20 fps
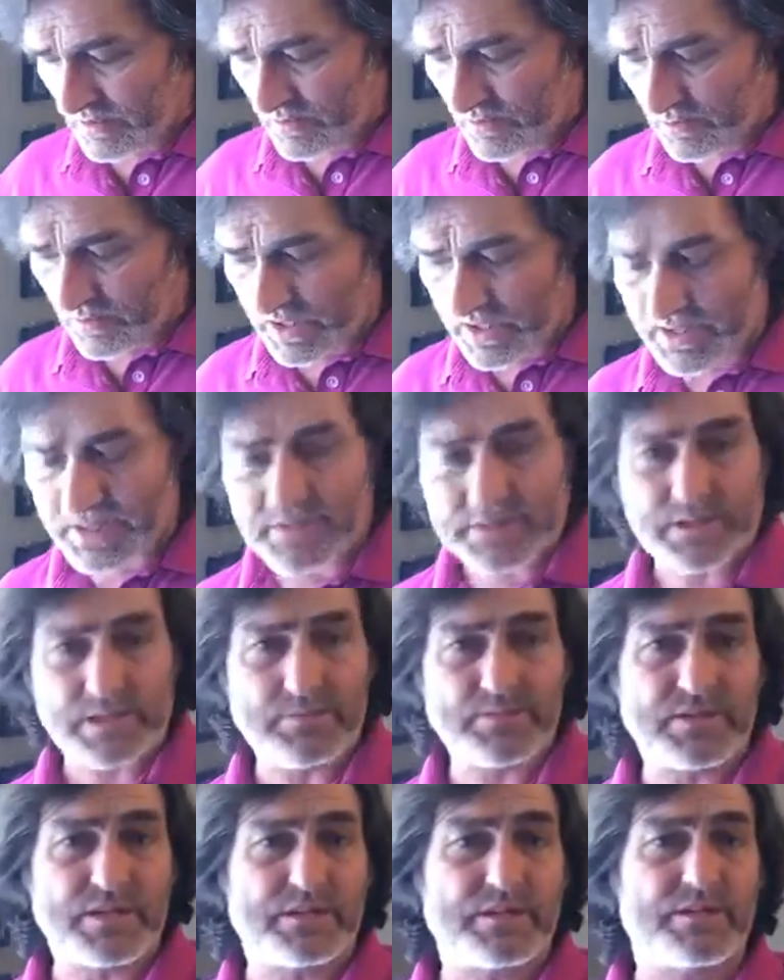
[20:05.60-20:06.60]
Well, it
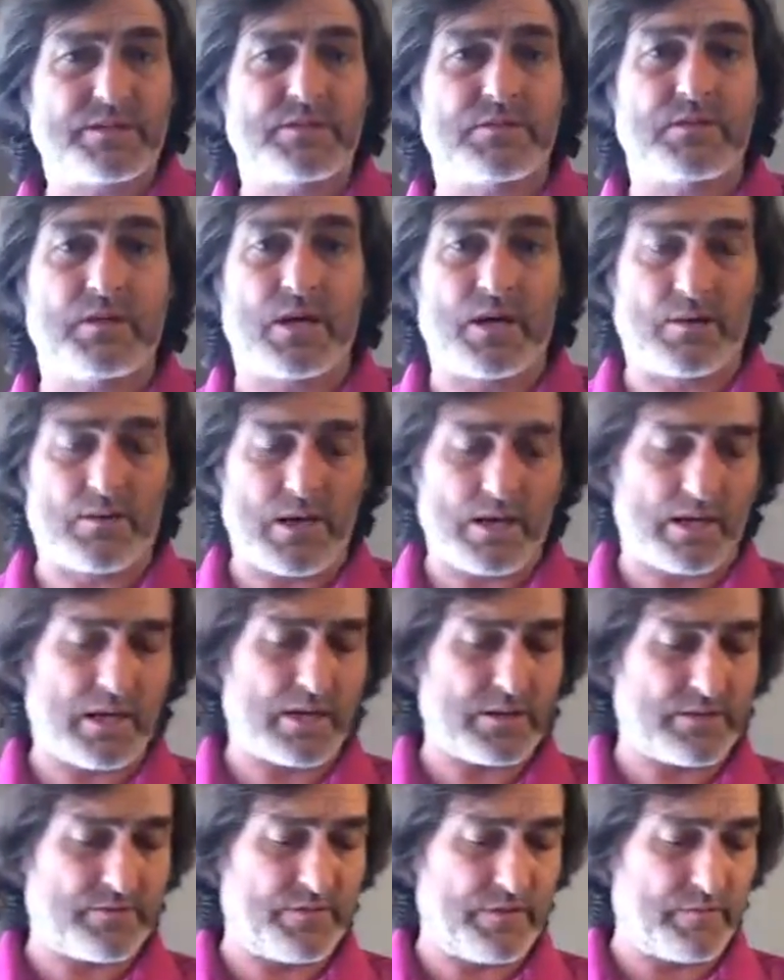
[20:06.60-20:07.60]
seems that it's. I
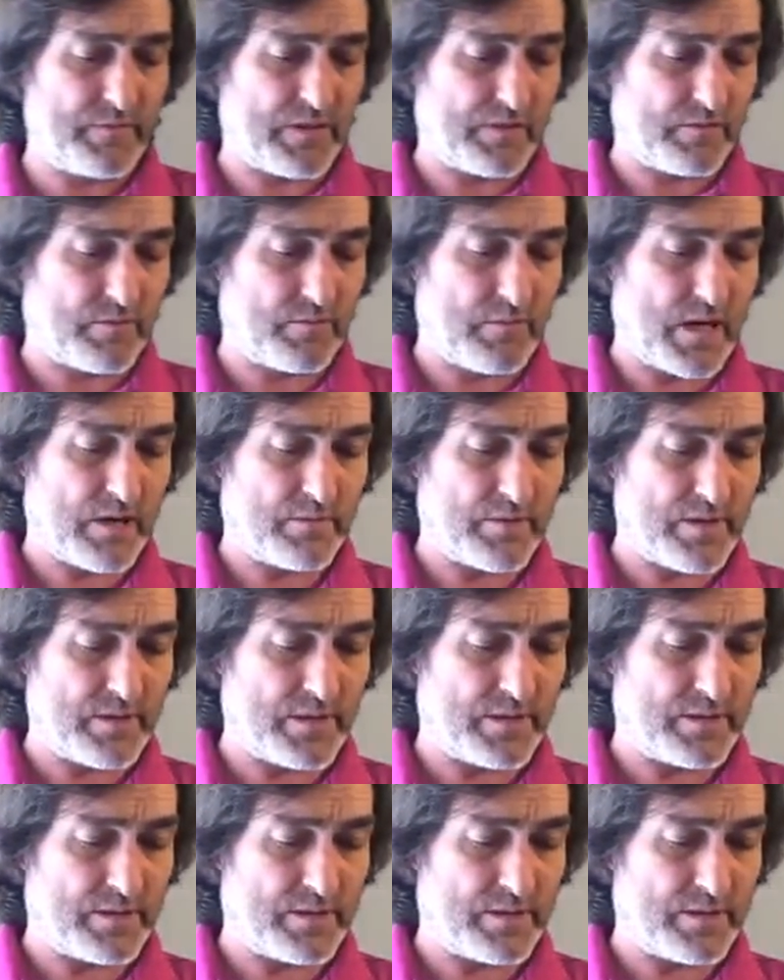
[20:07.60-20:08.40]
got feedback from Barbara that.